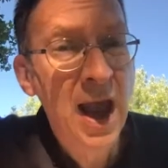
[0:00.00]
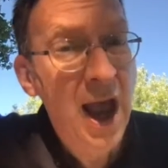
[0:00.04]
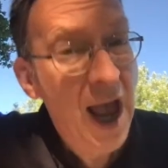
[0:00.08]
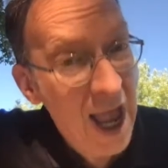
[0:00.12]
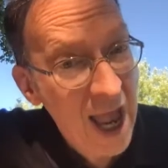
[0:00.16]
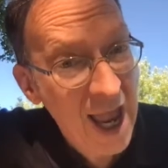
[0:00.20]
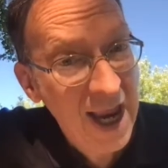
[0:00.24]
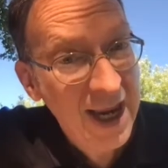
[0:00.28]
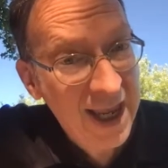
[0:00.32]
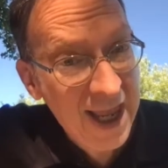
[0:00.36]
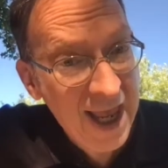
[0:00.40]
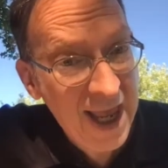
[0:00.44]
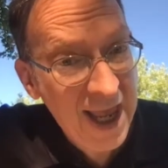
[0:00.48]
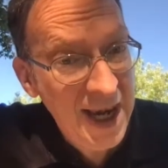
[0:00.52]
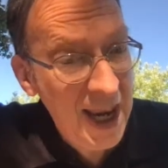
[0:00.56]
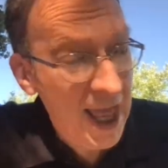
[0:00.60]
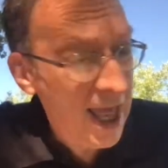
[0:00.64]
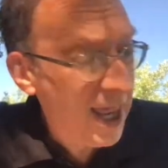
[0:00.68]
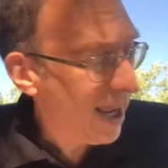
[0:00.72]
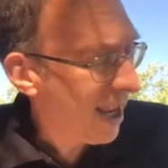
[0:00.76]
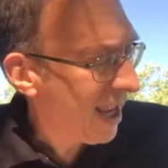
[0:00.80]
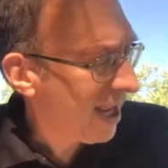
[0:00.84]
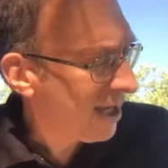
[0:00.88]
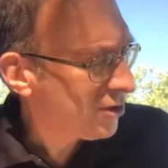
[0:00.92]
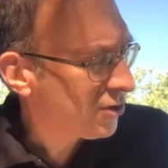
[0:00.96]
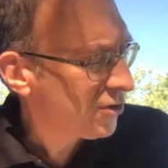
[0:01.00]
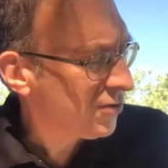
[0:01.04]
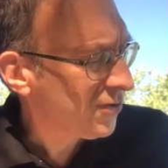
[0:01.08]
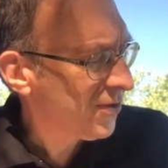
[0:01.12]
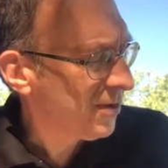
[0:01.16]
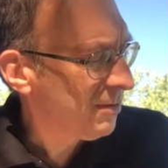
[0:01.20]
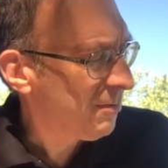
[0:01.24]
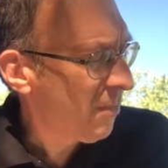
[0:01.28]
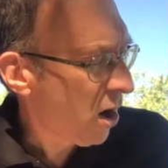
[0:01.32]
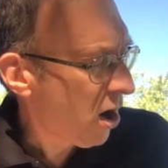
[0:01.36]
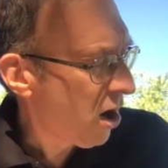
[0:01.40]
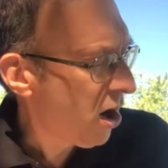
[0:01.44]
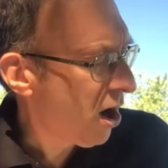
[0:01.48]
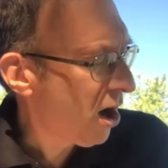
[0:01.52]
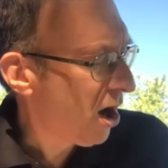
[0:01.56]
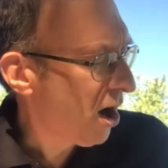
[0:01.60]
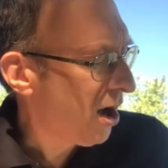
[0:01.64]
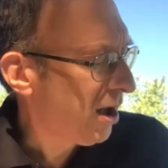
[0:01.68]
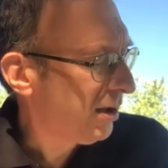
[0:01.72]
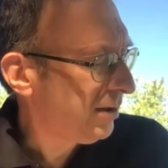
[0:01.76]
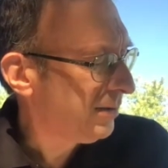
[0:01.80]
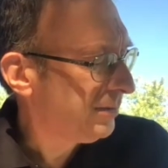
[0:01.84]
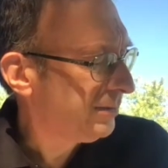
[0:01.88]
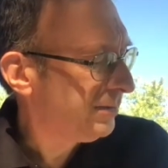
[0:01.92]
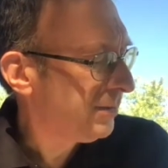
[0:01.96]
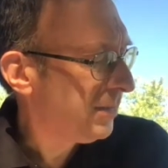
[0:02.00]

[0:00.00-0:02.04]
I cannot answer them all.